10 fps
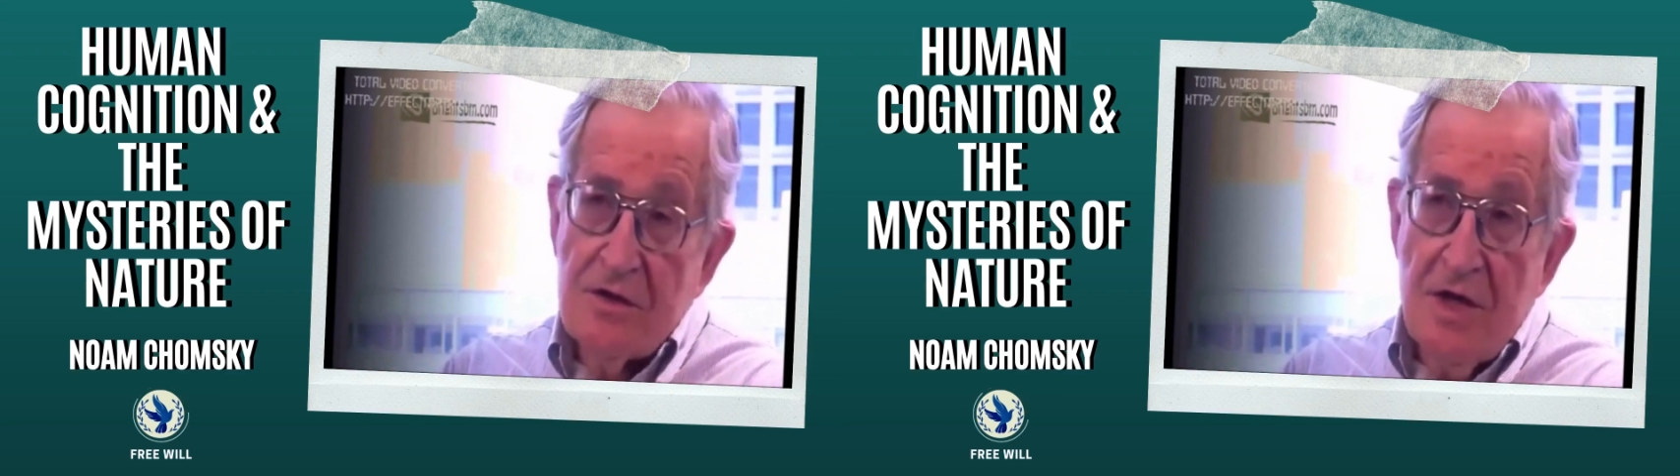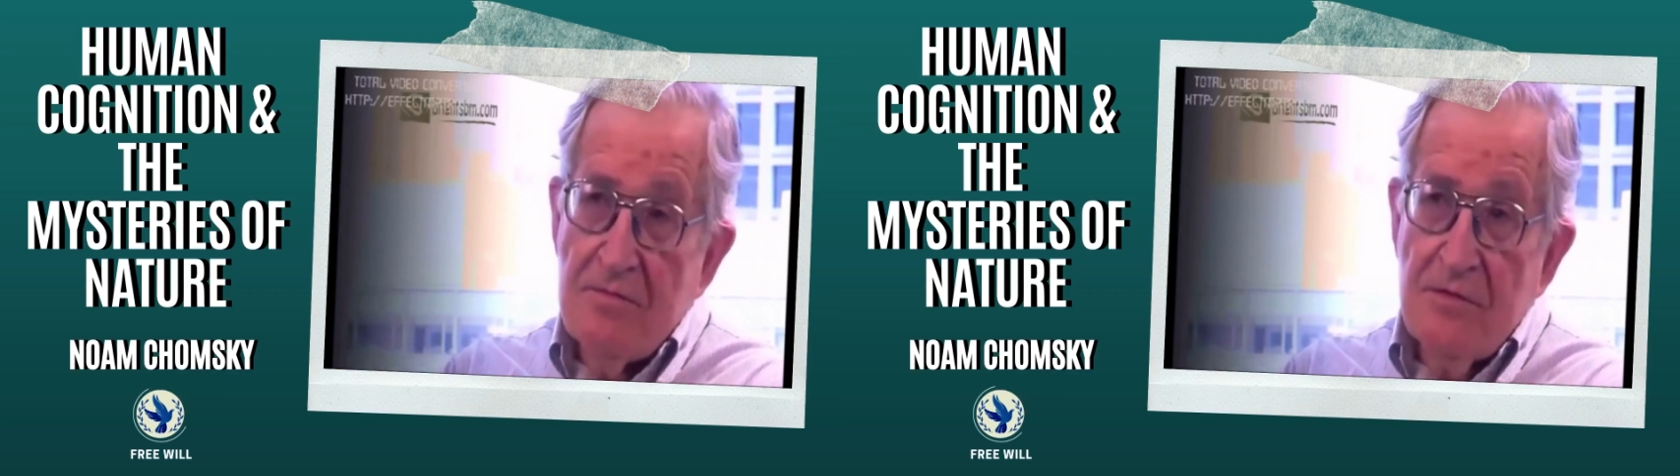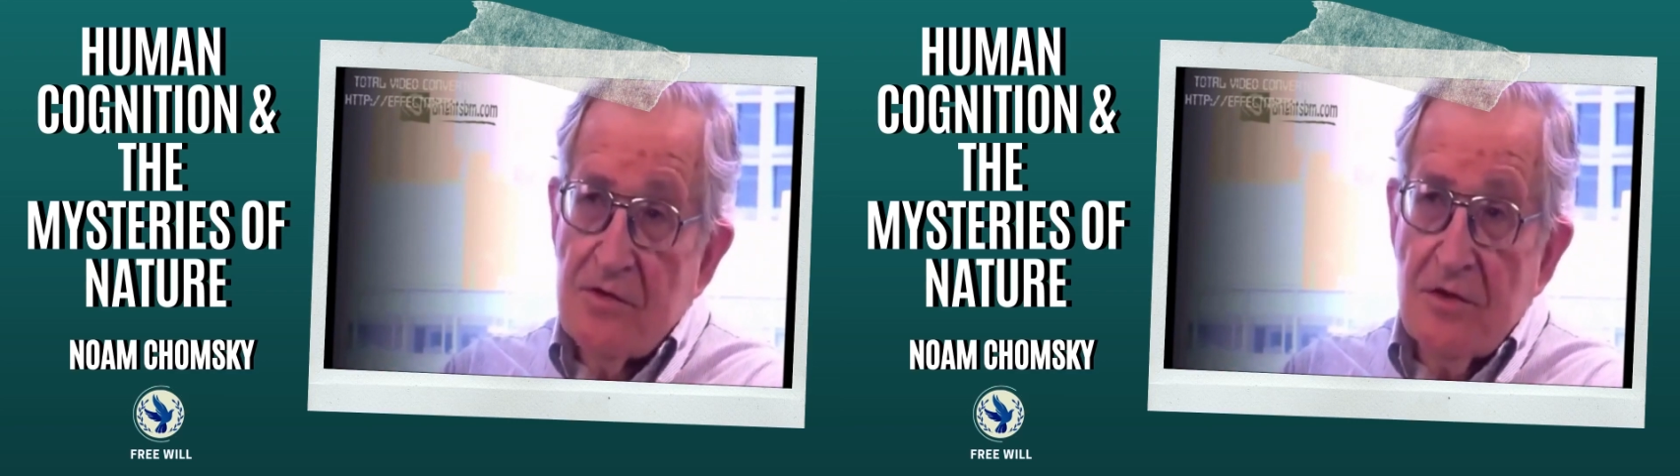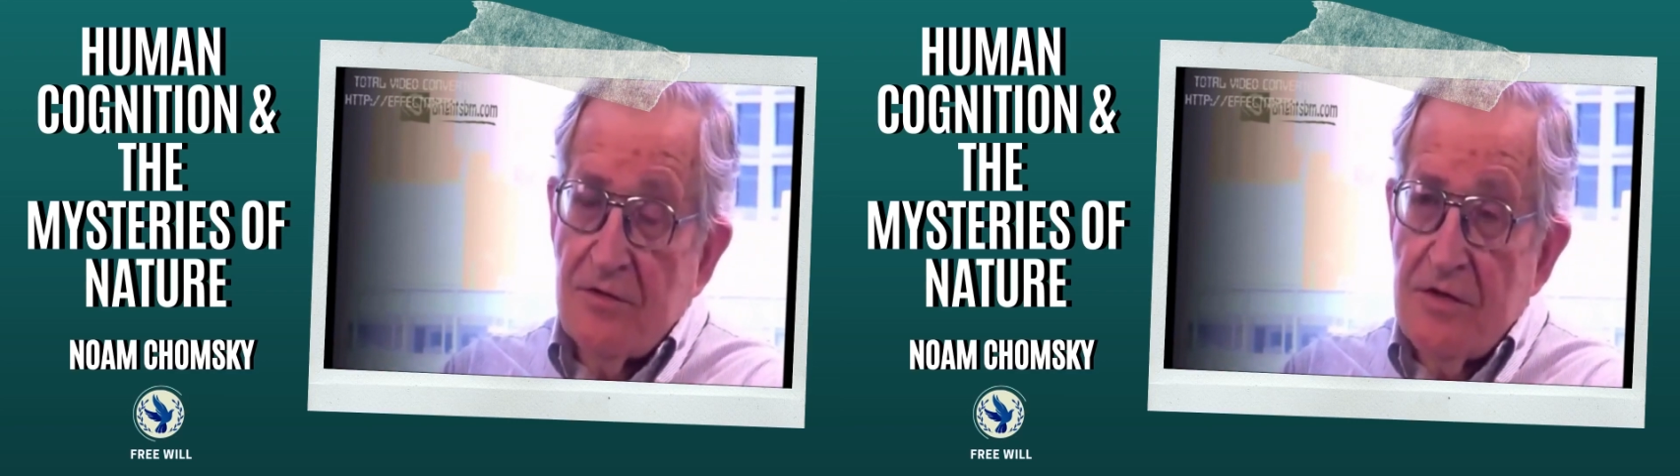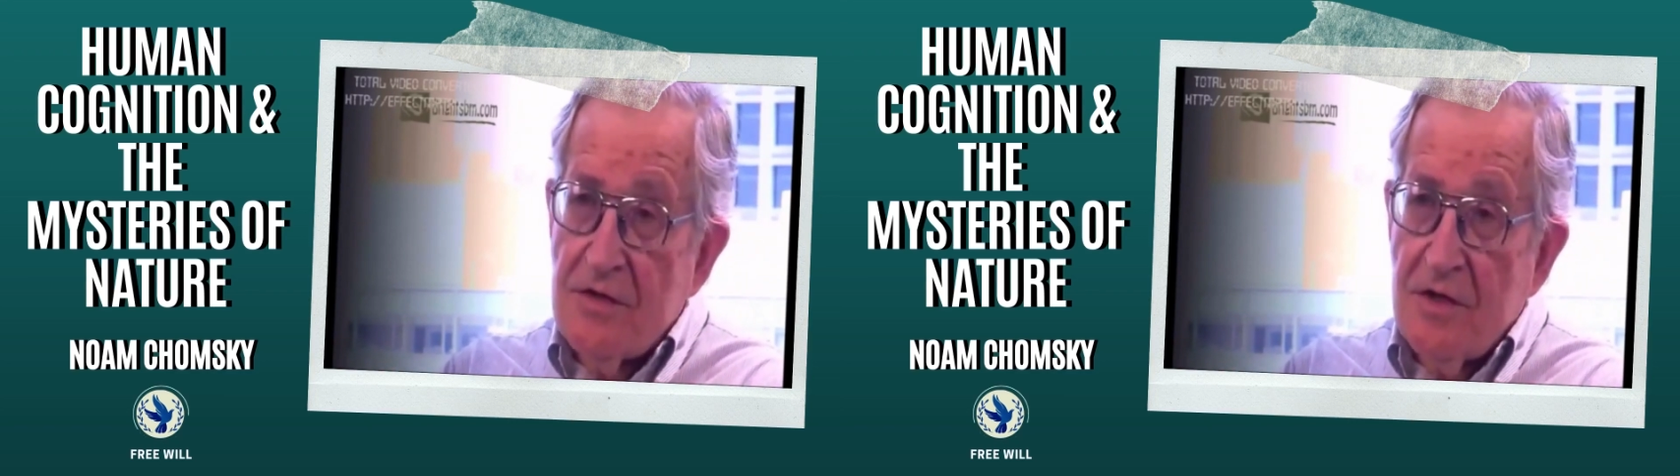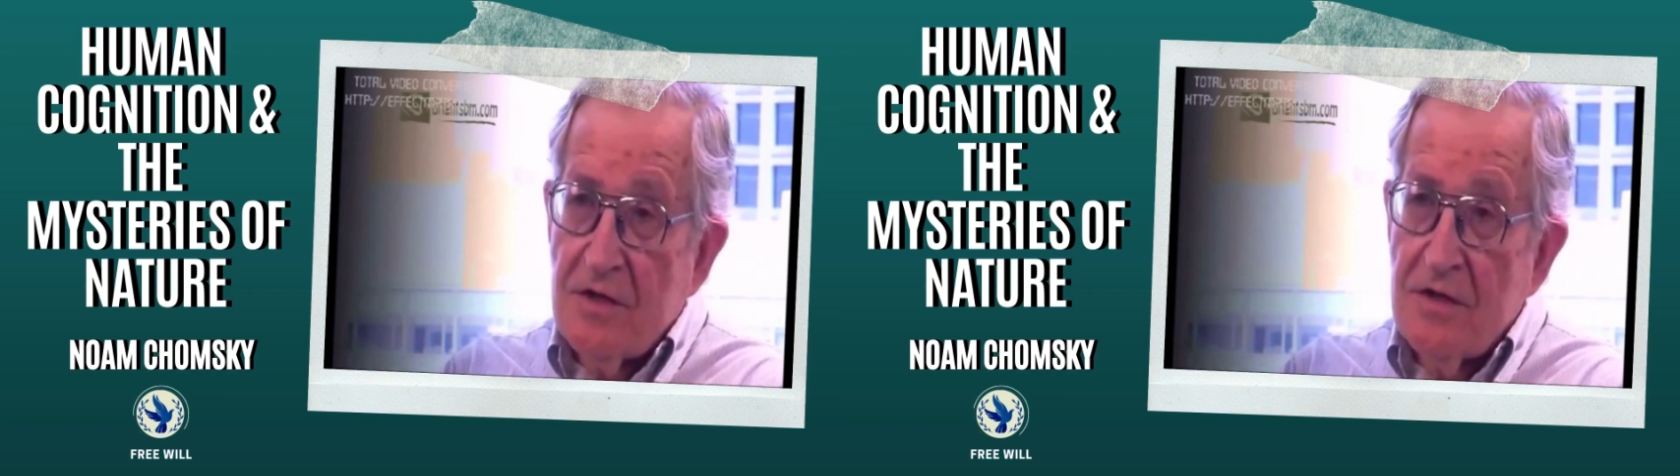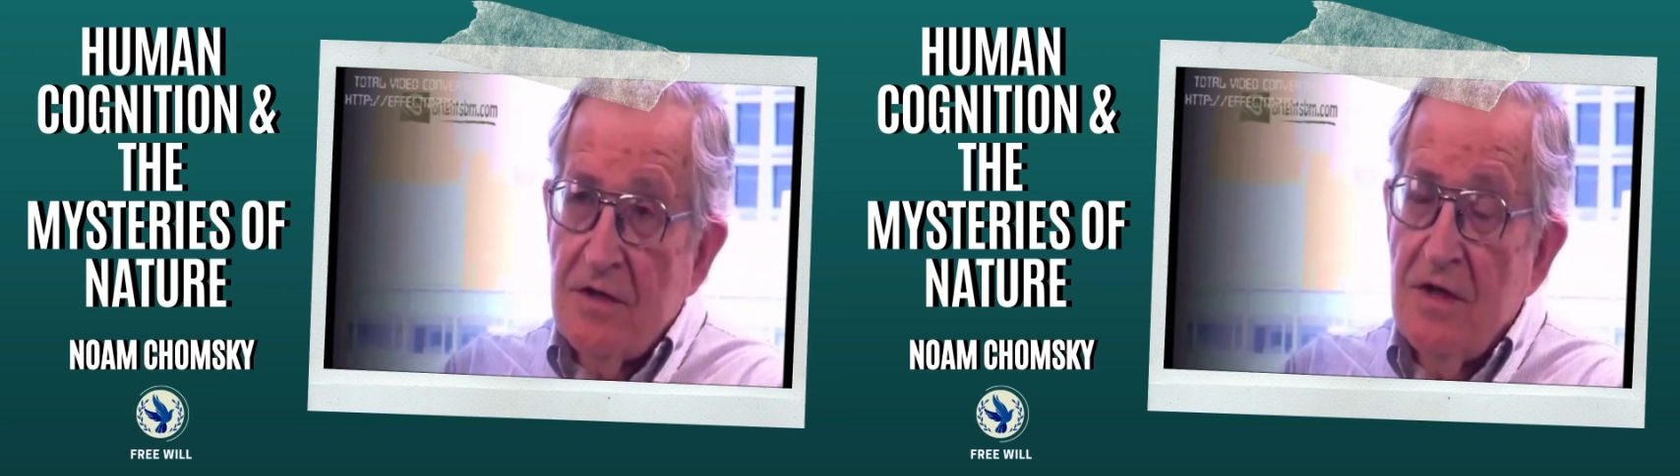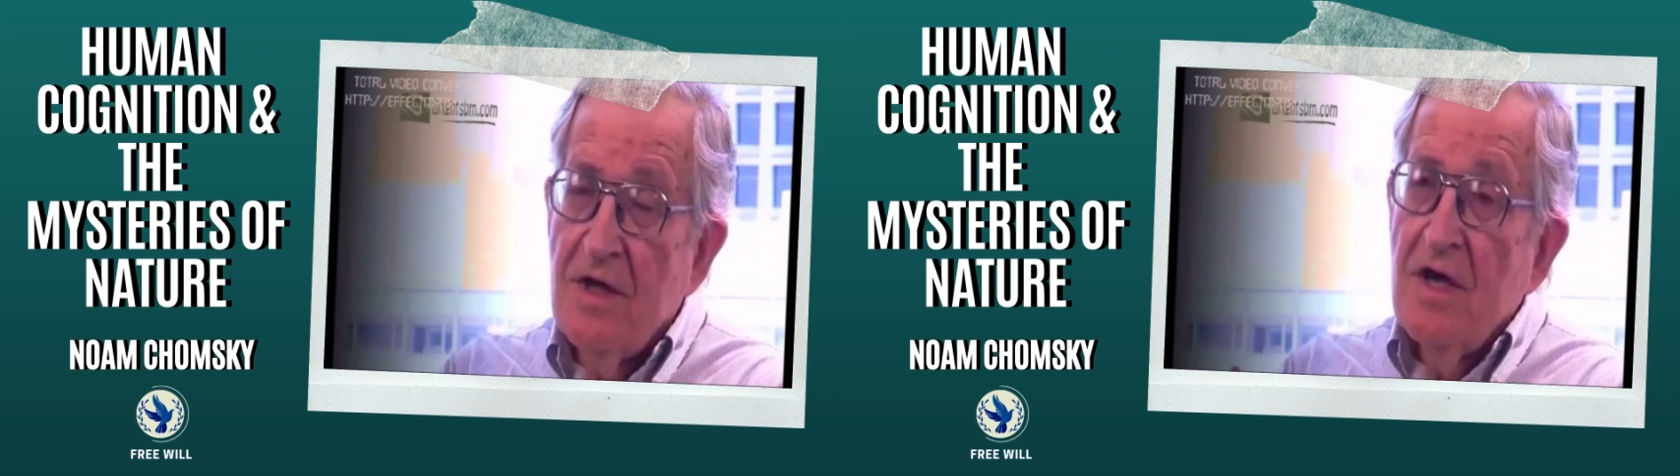The same sort of
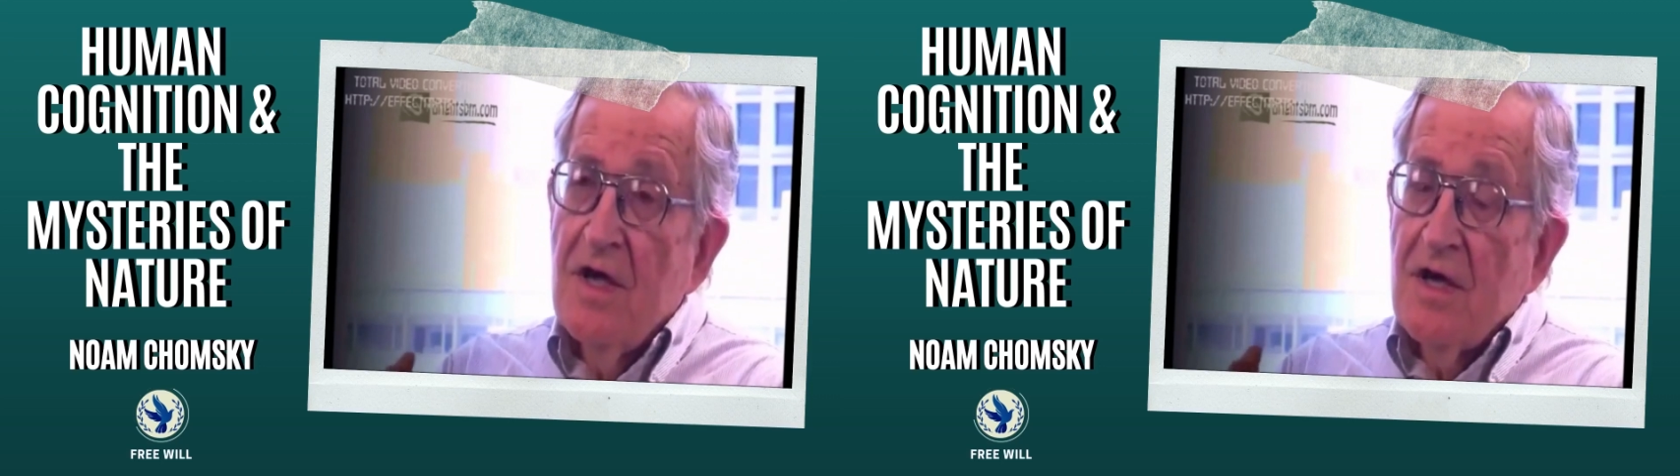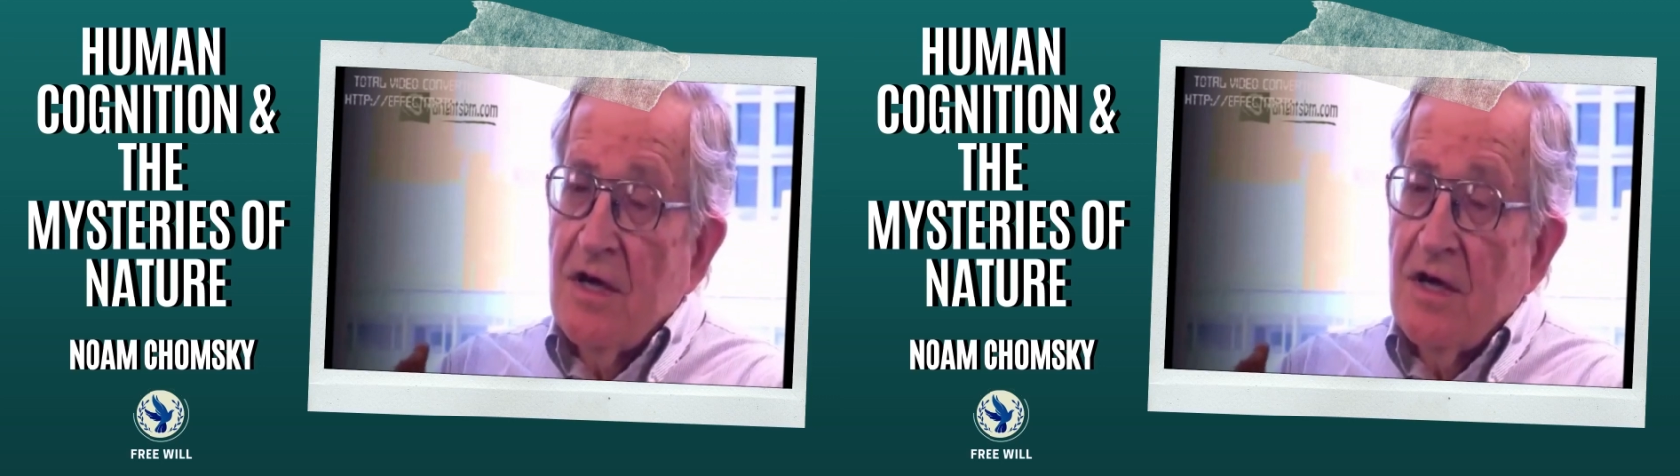distinction.